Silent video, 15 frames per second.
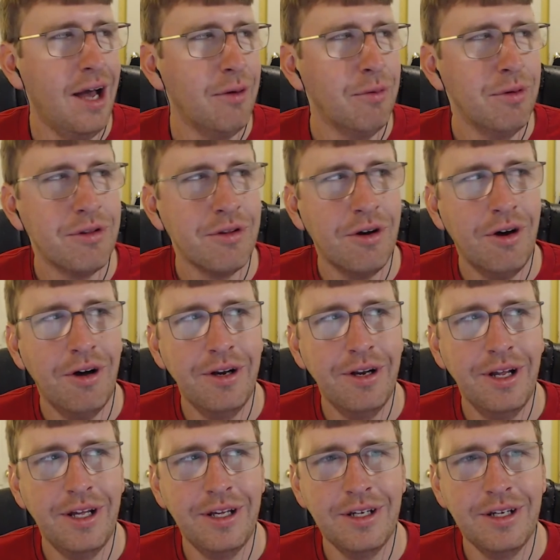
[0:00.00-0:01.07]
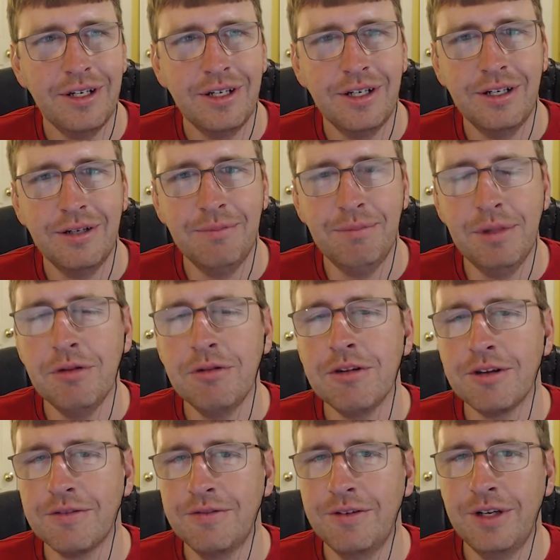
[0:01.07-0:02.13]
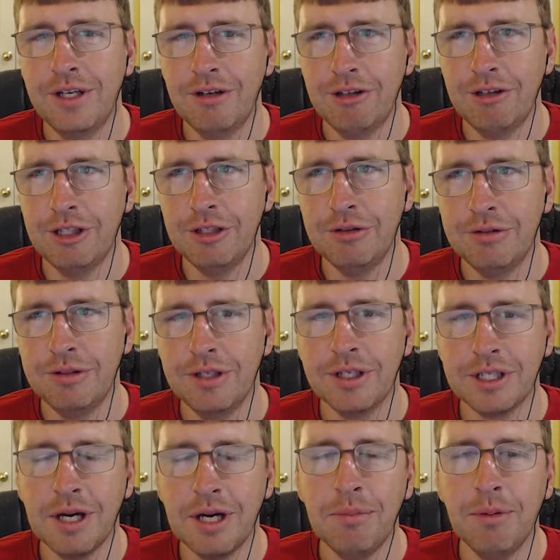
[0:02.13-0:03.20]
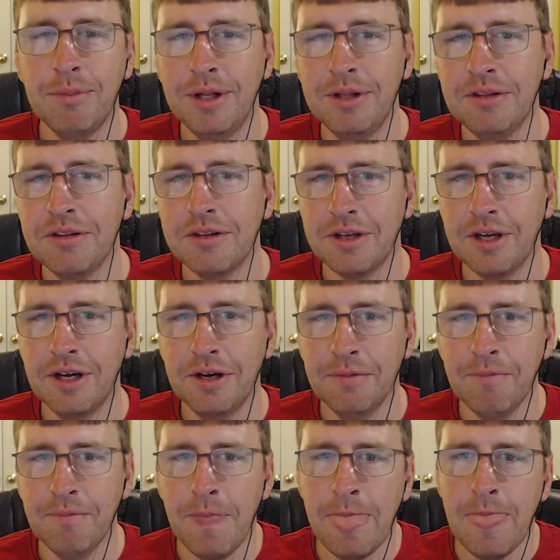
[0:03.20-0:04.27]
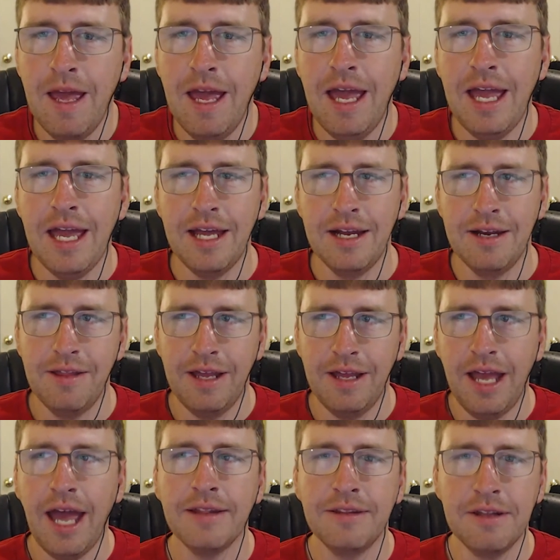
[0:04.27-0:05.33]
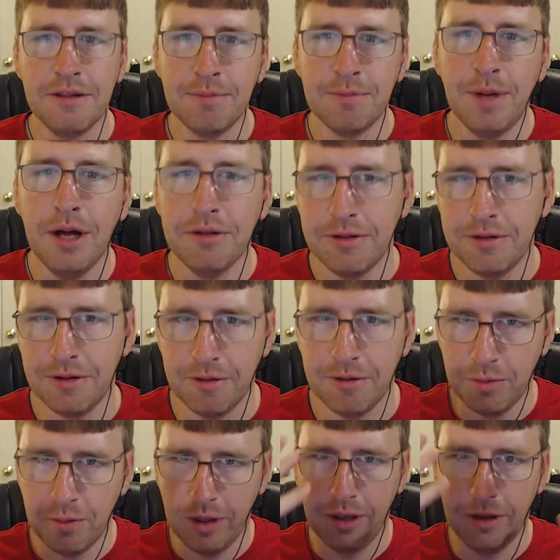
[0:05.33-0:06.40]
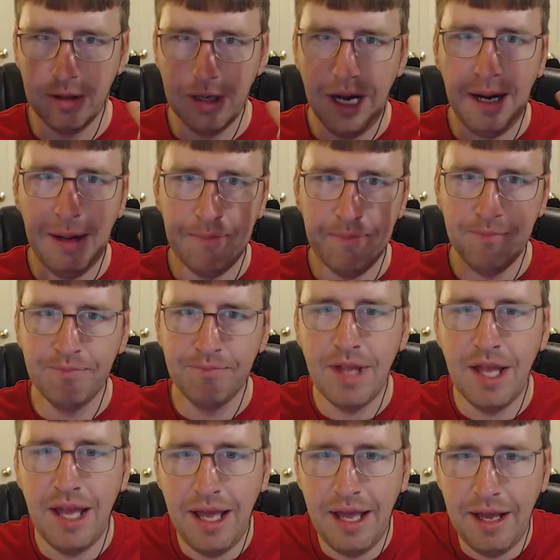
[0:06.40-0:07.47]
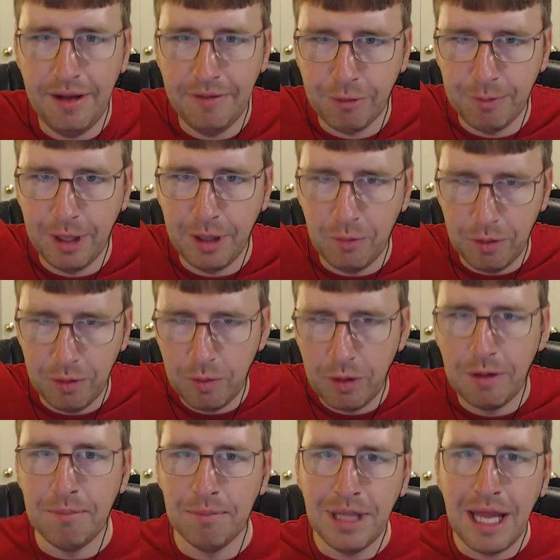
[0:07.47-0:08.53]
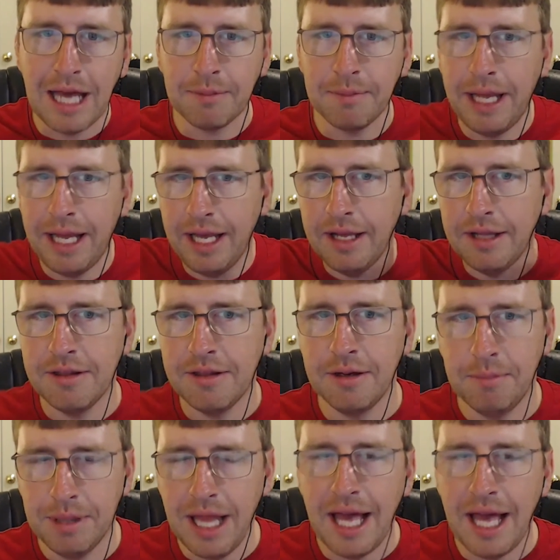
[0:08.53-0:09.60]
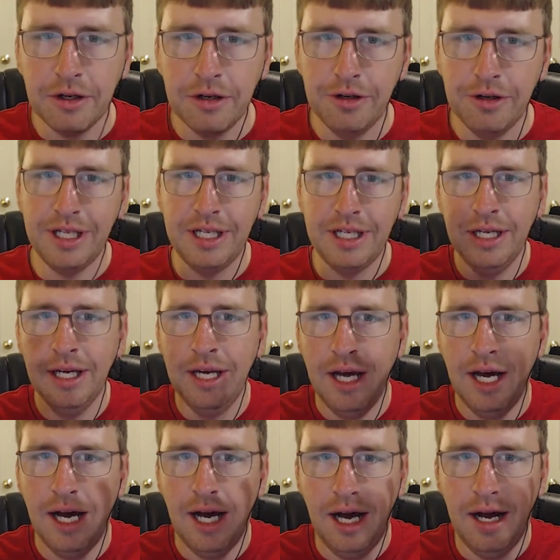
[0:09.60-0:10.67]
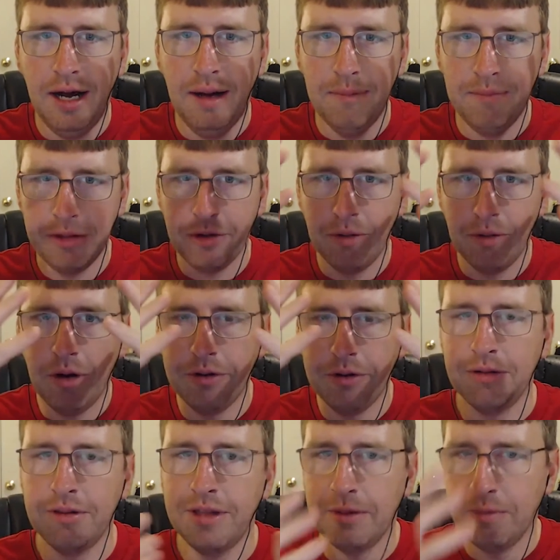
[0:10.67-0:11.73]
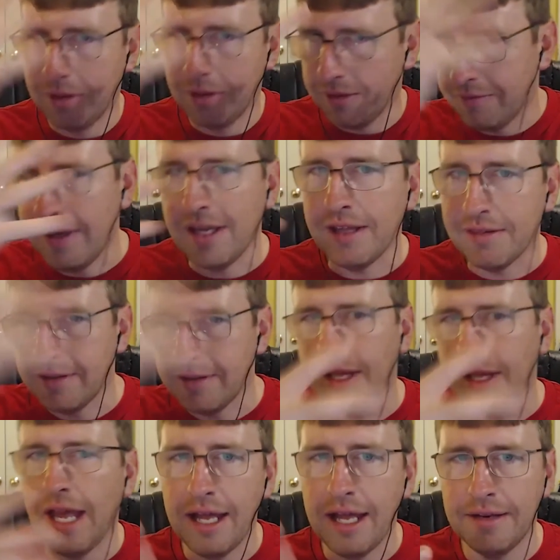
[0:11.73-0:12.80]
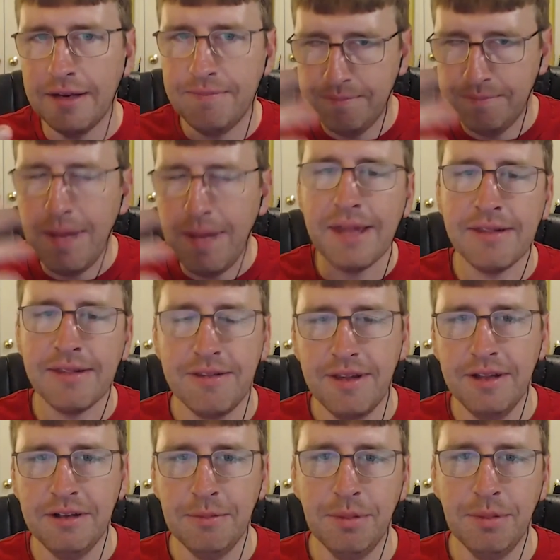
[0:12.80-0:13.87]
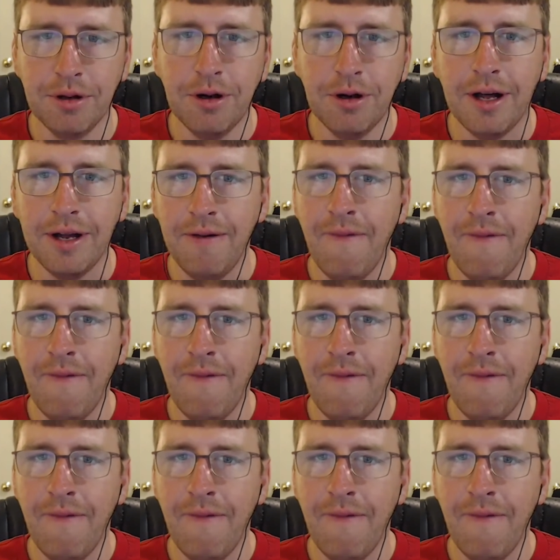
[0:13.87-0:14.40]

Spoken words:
was on a music video shoot a couple months ago, and they had these monsters where everybody was wearing black pants and a black hoodie, so all you could see was the face, and they had masks that you put on,